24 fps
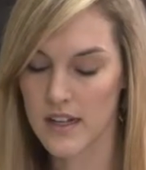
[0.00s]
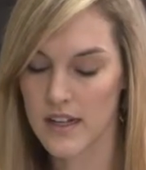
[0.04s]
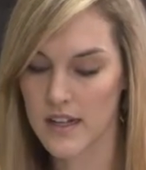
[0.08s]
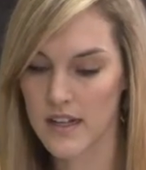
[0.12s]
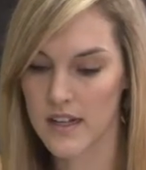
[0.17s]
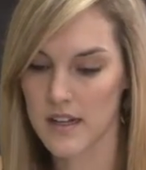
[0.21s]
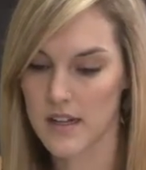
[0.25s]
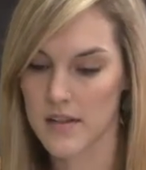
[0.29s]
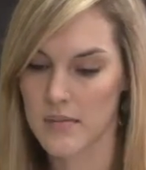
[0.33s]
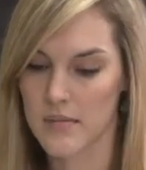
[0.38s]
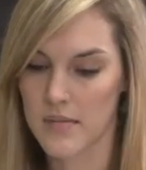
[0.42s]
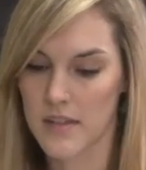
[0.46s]

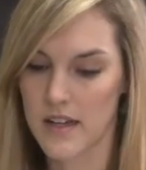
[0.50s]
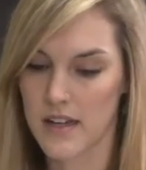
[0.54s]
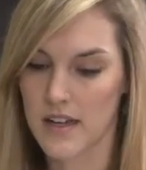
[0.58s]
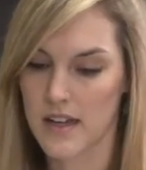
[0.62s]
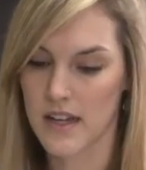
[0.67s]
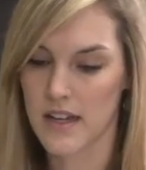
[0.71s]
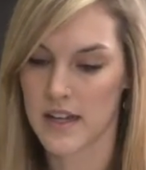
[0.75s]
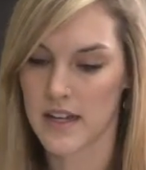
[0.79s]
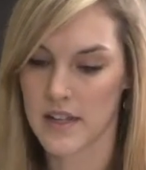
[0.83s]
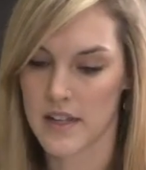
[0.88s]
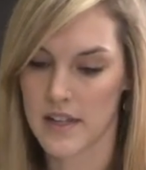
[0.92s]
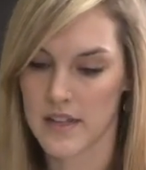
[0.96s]
And
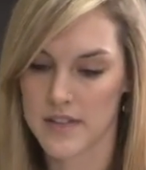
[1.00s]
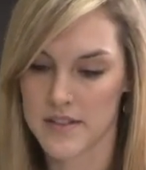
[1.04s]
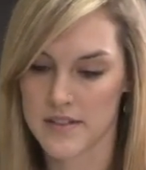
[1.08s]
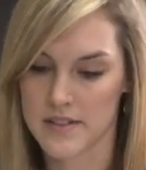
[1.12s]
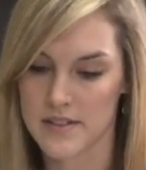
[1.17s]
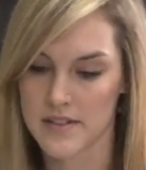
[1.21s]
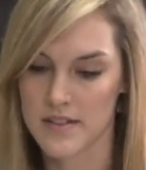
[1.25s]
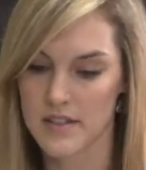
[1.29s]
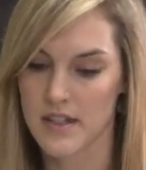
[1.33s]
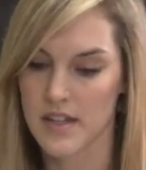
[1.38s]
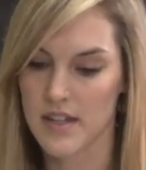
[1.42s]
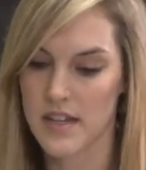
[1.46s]

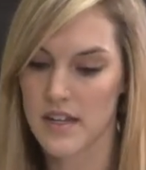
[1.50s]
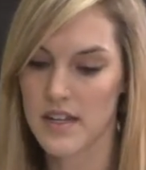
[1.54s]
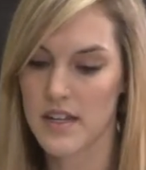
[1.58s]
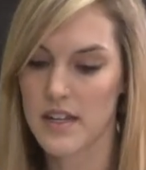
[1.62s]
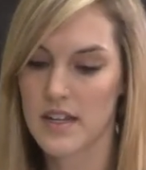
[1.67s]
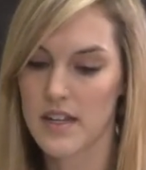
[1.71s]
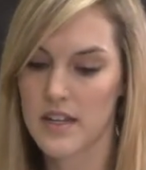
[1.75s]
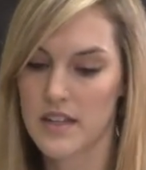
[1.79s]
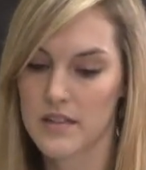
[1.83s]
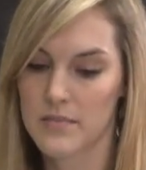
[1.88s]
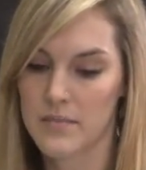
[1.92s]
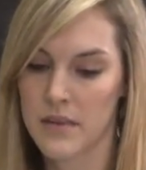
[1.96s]

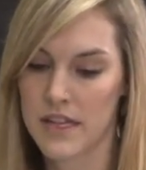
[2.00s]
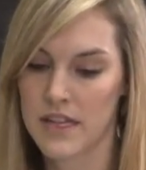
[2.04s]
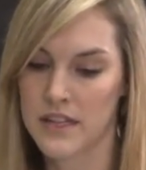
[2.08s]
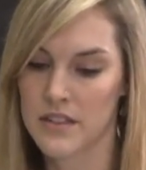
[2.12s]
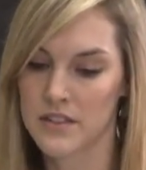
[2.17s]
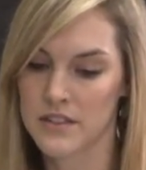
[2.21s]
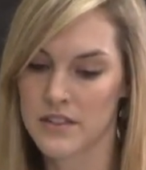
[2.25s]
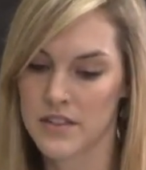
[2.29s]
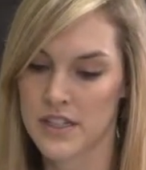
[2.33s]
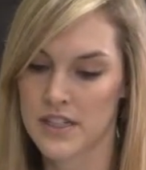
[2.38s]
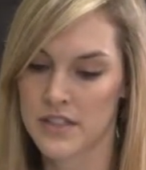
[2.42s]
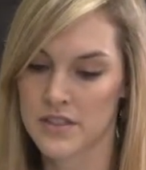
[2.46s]
my
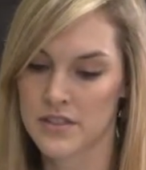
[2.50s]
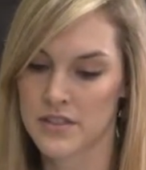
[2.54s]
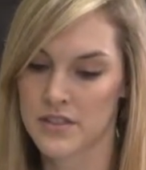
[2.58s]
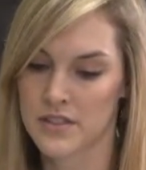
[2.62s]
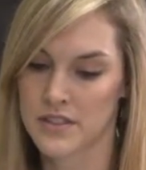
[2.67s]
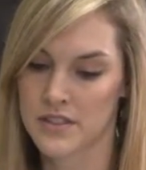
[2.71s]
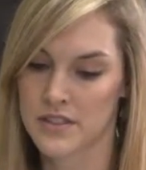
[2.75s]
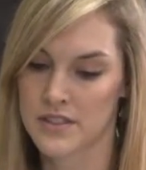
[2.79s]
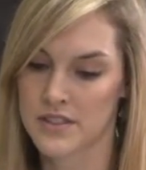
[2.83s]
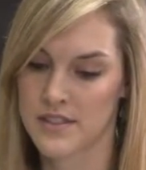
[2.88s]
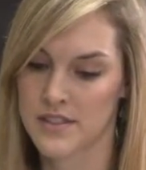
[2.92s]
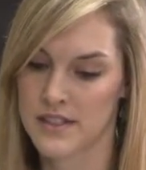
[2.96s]
English language
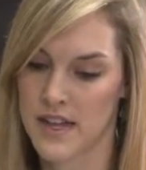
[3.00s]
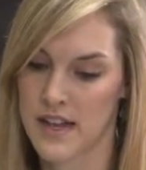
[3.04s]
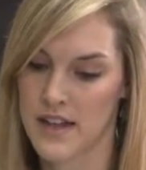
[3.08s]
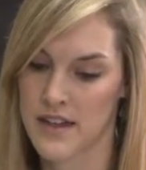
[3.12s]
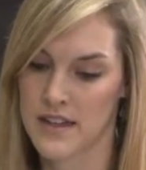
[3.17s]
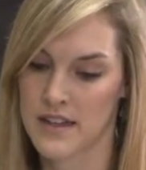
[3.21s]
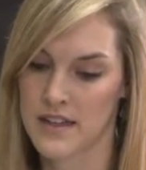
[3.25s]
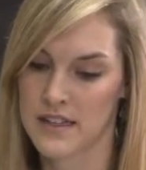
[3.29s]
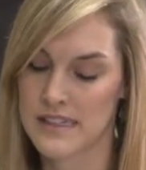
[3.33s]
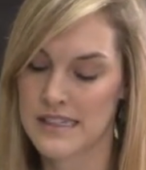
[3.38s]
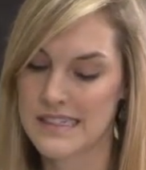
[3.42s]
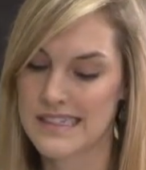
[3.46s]
learner
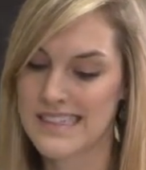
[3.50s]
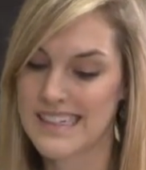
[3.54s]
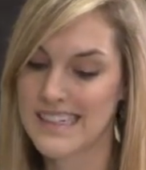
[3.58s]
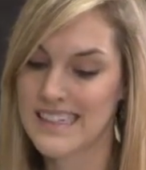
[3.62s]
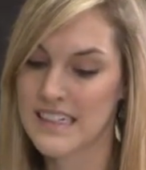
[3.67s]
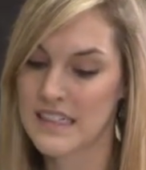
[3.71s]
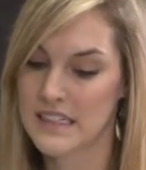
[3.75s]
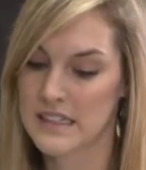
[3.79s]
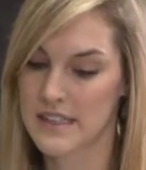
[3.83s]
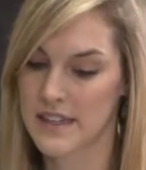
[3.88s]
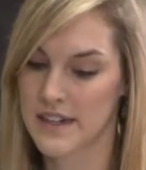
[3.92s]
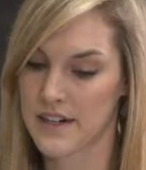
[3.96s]
is
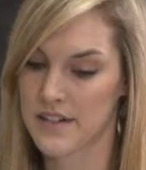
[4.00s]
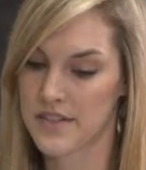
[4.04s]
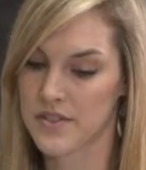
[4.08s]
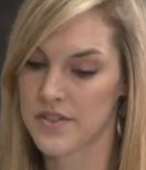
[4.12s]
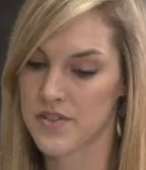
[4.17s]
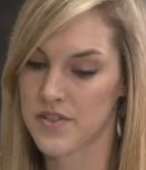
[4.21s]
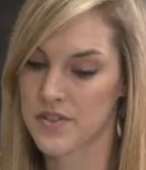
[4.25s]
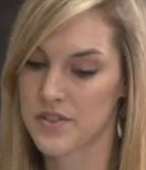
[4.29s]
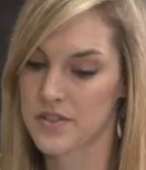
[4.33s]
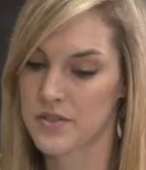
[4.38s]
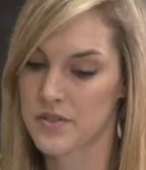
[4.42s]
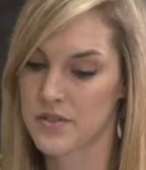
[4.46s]
seated
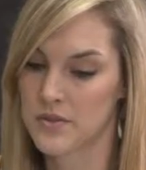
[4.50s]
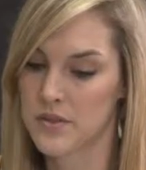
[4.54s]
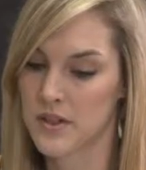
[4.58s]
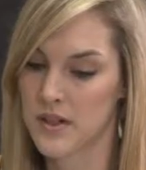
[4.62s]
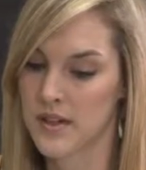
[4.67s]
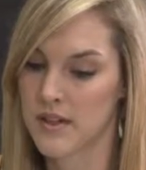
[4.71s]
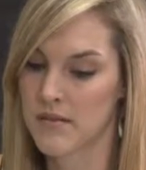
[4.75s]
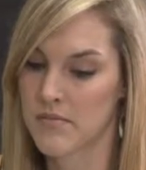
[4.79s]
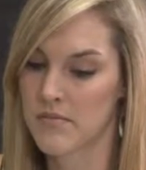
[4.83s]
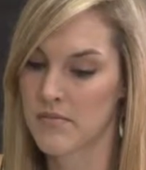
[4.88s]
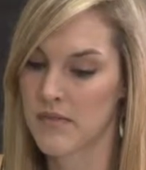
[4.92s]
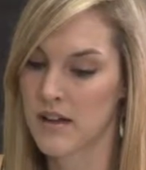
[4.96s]
next to
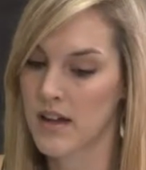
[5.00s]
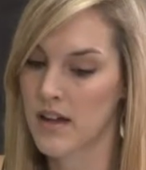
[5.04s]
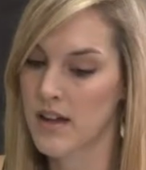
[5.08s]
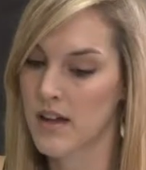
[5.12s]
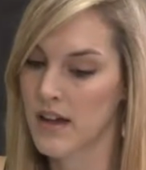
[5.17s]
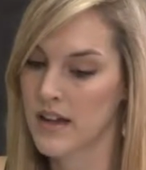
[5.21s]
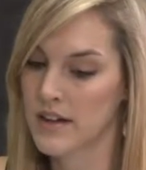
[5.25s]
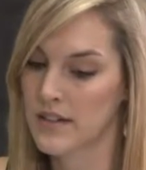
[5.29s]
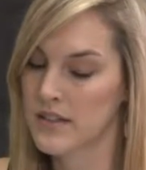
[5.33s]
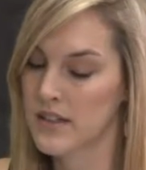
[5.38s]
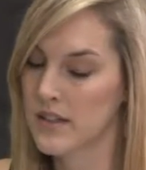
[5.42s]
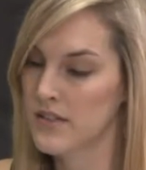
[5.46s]
a
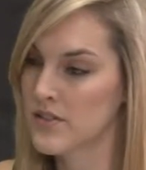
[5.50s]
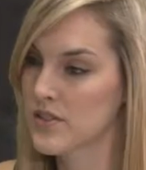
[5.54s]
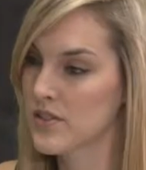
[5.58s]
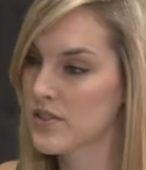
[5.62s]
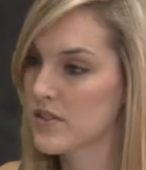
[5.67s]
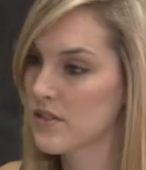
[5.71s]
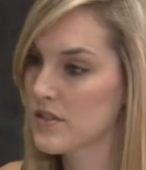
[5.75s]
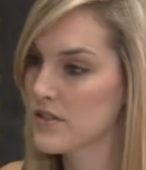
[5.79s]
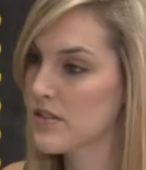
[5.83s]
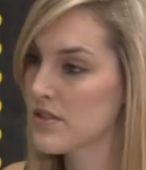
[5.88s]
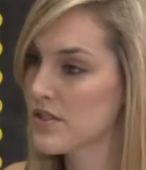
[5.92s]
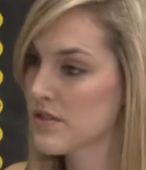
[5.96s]
higher
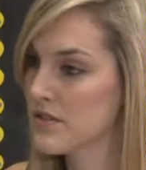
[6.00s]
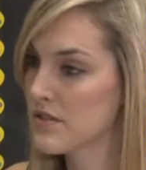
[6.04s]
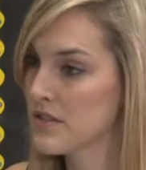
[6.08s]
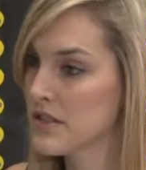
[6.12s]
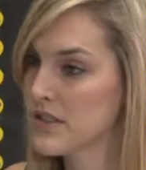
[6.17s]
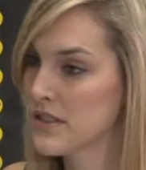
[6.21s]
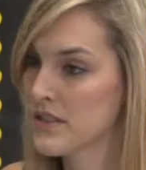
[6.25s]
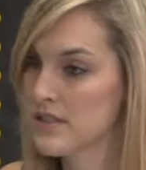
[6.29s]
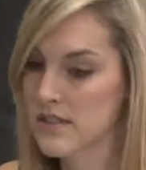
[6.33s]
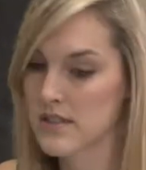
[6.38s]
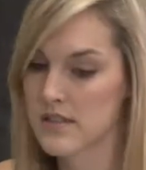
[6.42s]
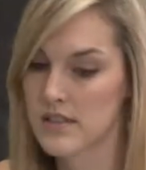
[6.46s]
level
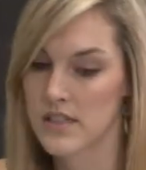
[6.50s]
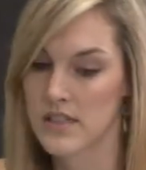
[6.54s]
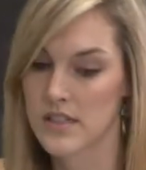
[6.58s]
student